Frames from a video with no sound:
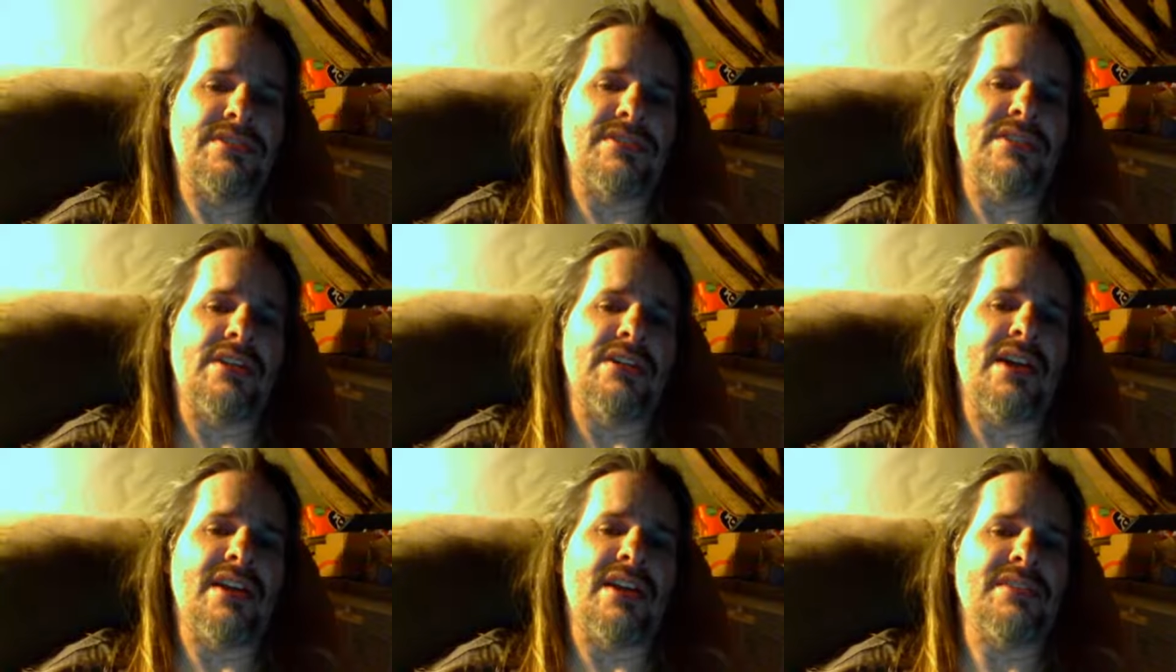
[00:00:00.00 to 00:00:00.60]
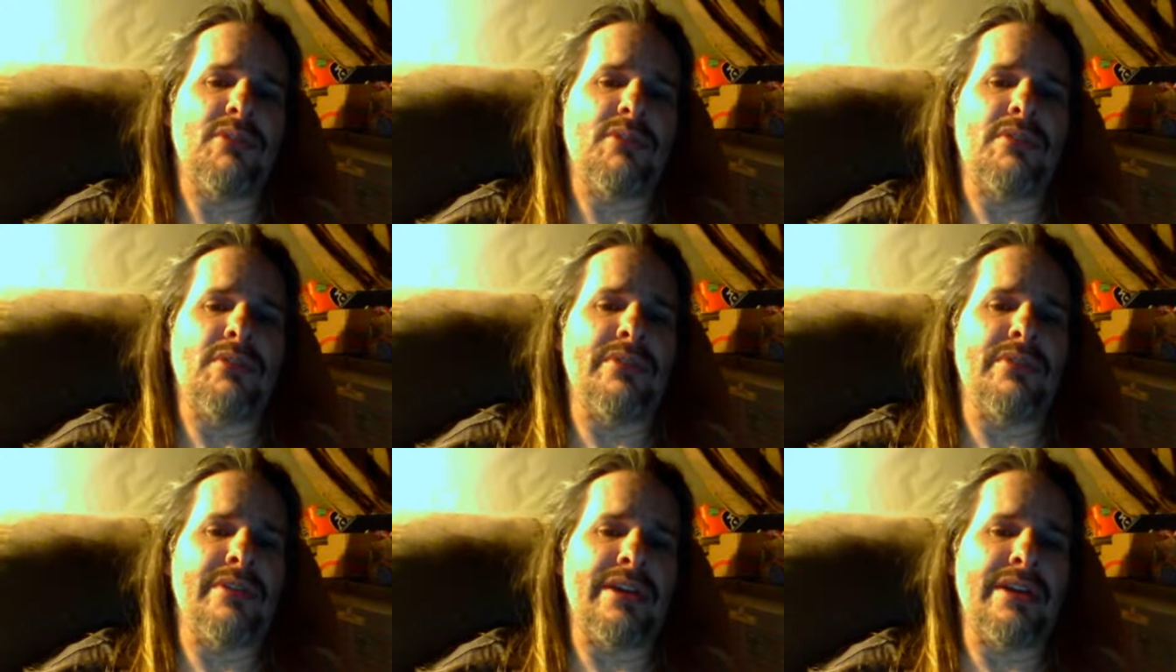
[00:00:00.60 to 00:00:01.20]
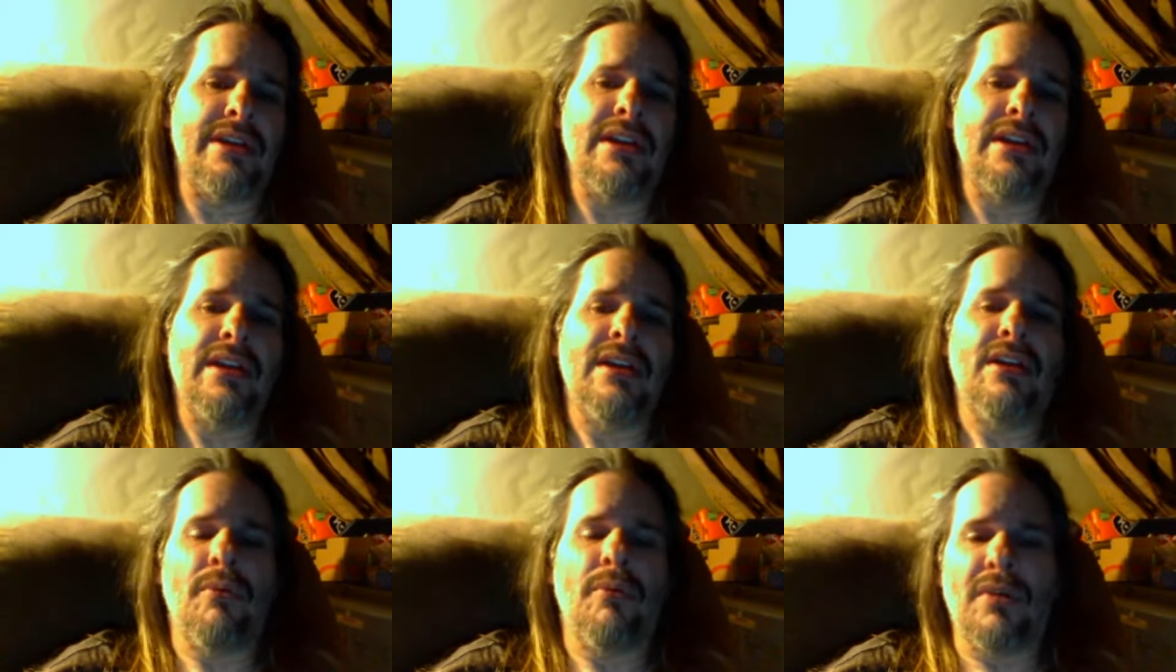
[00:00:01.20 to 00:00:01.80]
it's going to cause more worry.
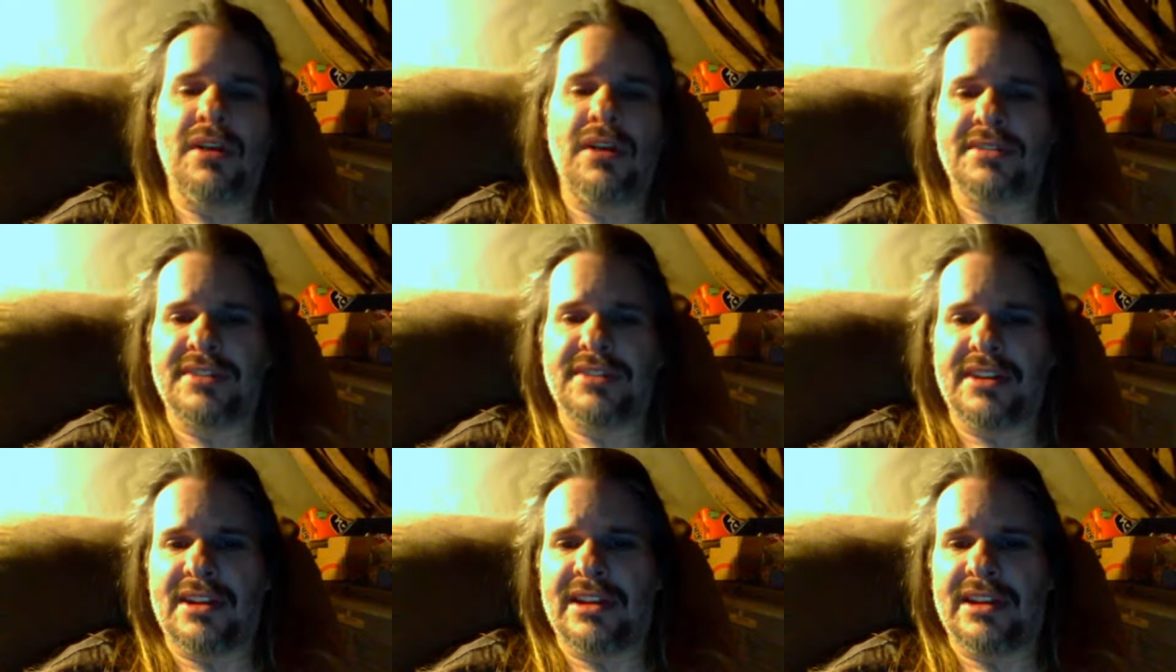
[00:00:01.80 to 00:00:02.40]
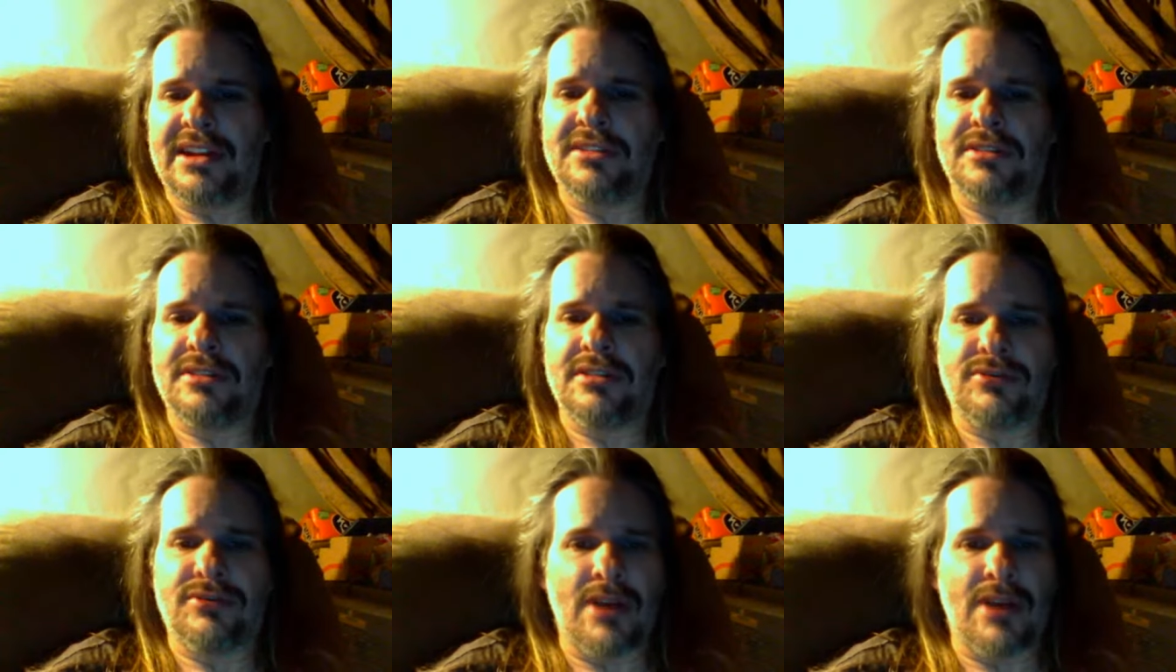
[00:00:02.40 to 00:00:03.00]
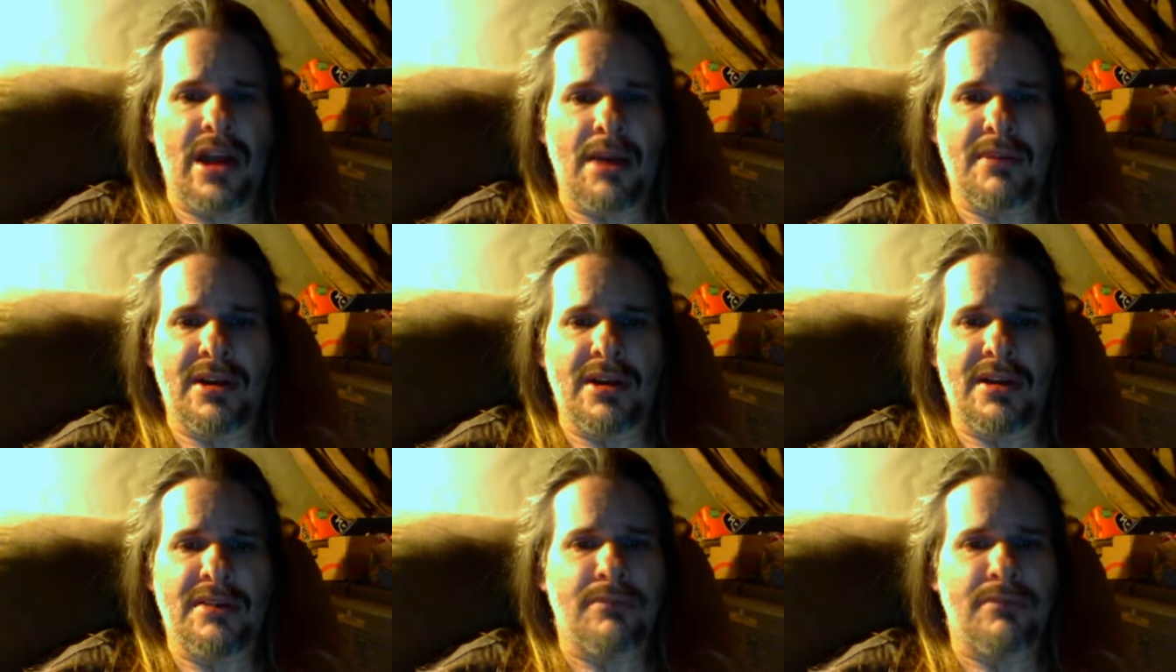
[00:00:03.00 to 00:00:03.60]
It's going to lead to
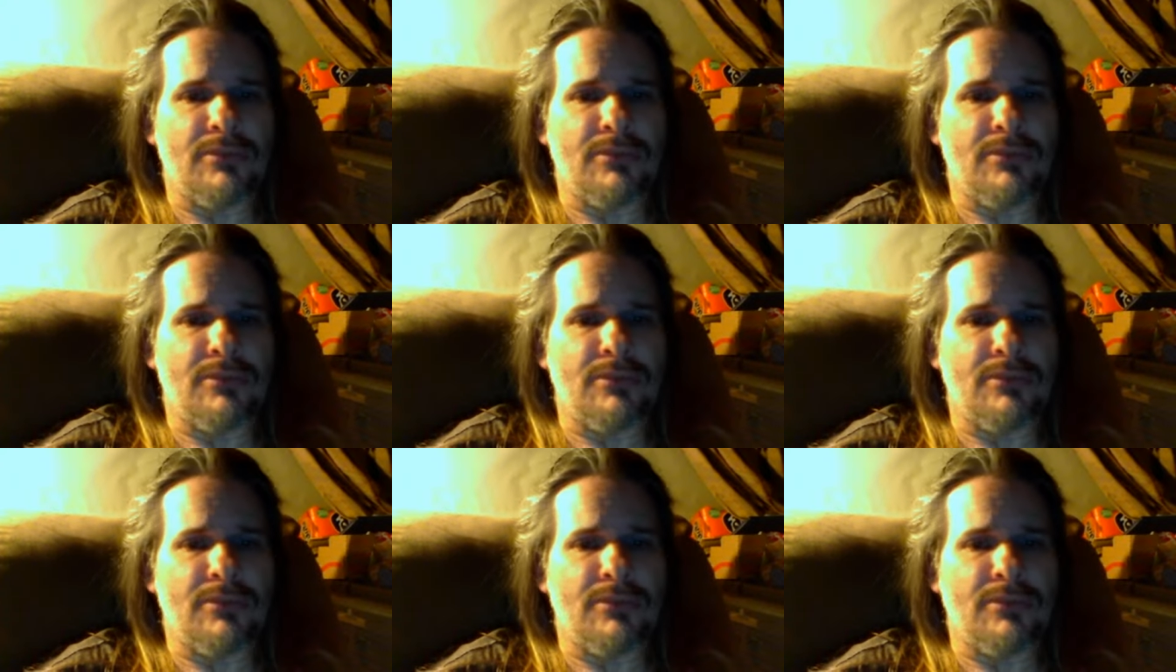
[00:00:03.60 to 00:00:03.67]
trauma,